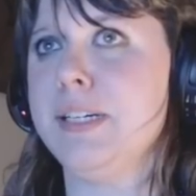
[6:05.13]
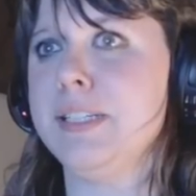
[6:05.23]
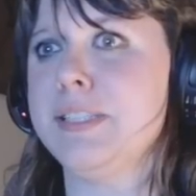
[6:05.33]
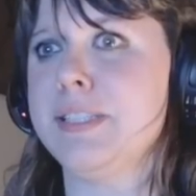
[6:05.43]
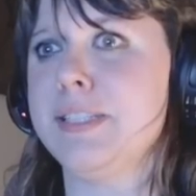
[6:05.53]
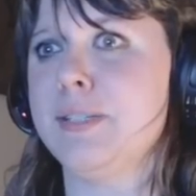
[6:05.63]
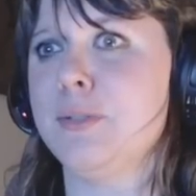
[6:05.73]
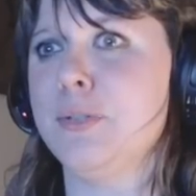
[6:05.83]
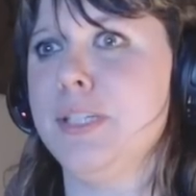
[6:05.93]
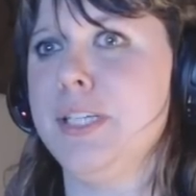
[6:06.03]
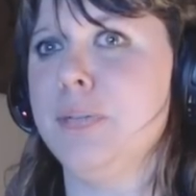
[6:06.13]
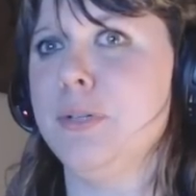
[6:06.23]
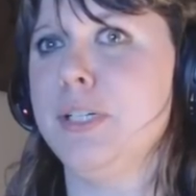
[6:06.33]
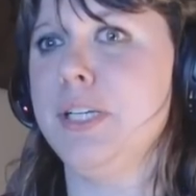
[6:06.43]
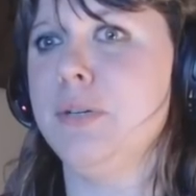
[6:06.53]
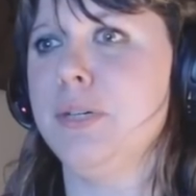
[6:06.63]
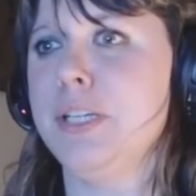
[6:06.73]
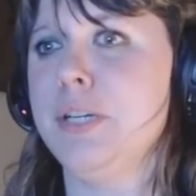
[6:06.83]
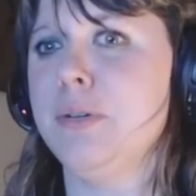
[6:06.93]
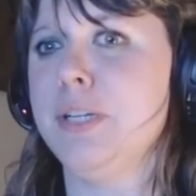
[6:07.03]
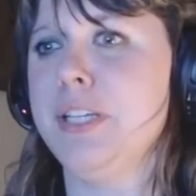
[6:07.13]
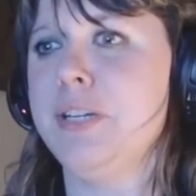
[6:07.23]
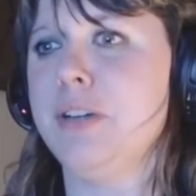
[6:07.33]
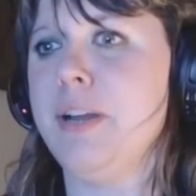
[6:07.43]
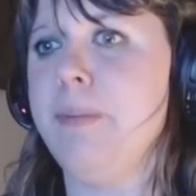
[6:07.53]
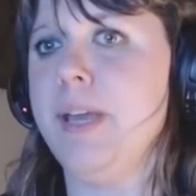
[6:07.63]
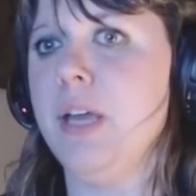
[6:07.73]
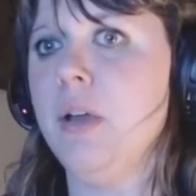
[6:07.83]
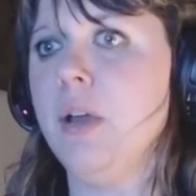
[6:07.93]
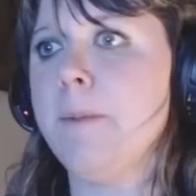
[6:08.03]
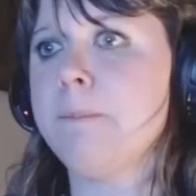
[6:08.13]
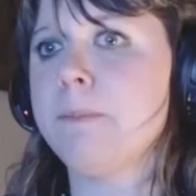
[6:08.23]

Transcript: gosh, this is really, really, really, really creepy.